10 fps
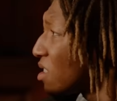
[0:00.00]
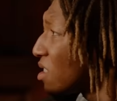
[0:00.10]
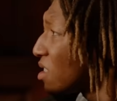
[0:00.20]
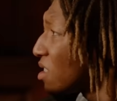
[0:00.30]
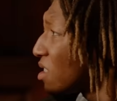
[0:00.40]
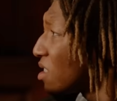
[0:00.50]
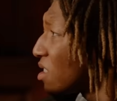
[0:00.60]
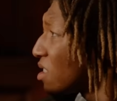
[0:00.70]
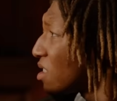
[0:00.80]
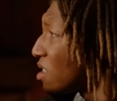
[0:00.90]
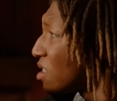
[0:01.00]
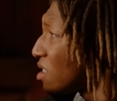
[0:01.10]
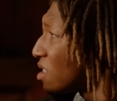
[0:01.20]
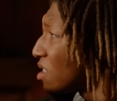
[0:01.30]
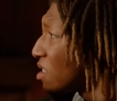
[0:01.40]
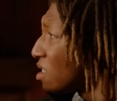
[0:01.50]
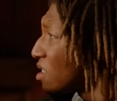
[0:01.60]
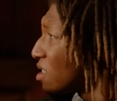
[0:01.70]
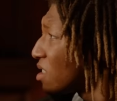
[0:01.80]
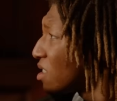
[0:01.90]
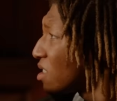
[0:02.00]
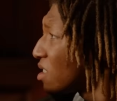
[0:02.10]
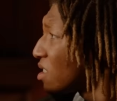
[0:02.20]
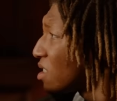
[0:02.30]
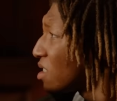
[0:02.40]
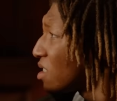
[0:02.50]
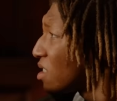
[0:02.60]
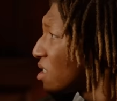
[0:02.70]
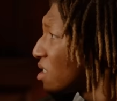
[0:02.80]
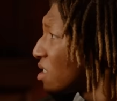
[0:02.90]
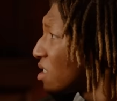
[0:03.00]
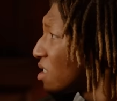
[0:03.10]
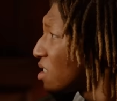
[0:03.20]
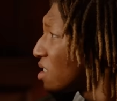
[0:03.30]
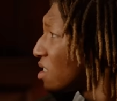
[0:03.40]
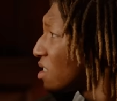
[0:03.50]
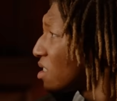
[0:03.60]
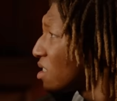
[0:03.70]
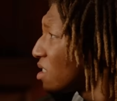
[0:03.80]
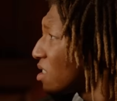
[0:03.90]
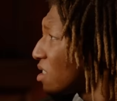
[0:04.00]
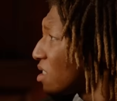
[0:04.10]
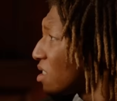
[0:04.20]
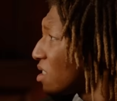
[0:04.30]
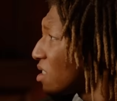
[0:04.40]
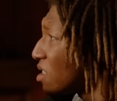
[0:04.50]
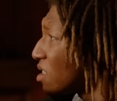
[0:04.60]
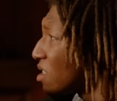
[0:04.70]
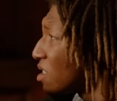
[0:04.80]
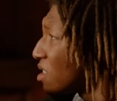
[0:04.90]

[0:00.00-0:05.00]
[no speech]